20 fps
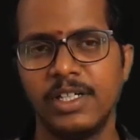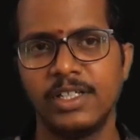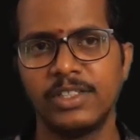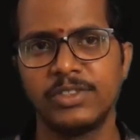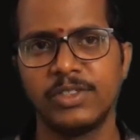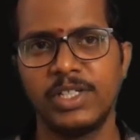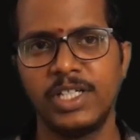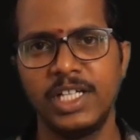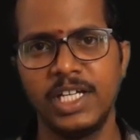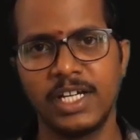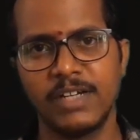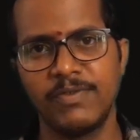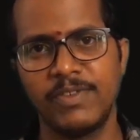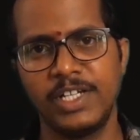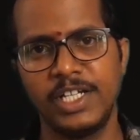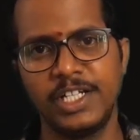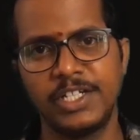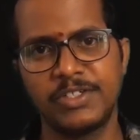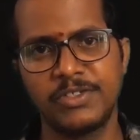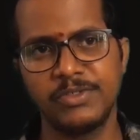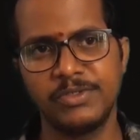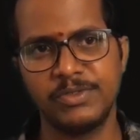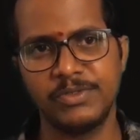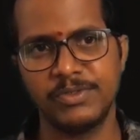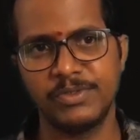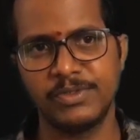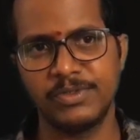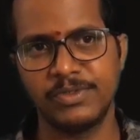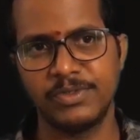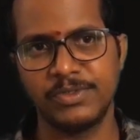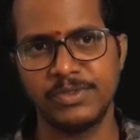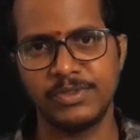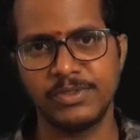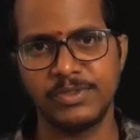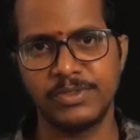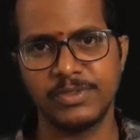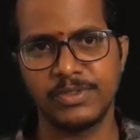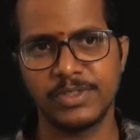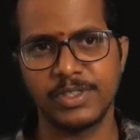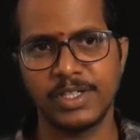So here we need to
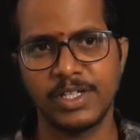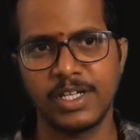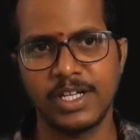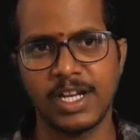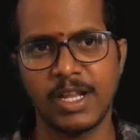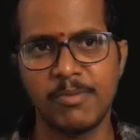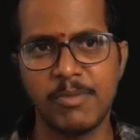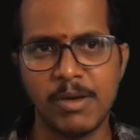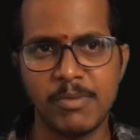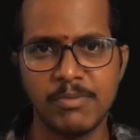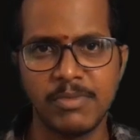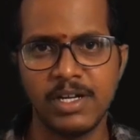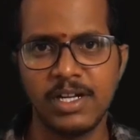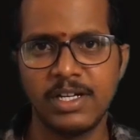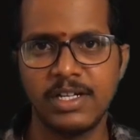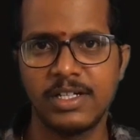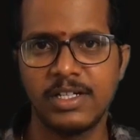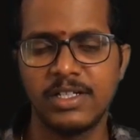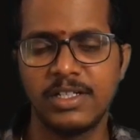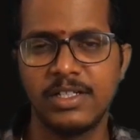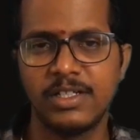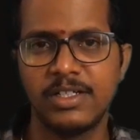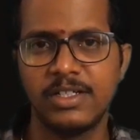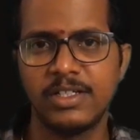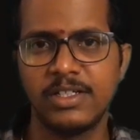remember